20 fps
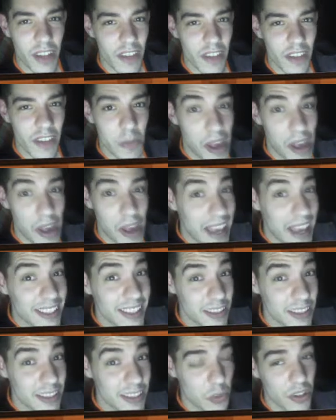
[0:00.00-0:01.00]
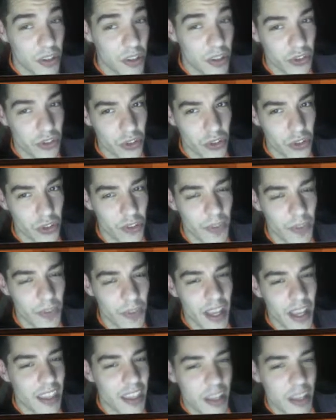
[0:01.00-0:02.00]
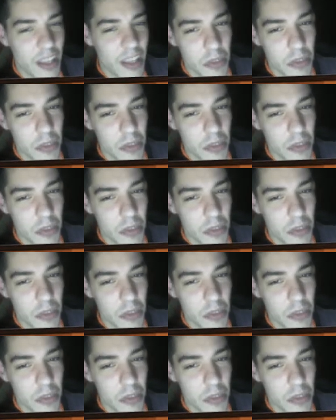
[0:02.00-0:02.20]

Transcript: my exes worse than you. So let me just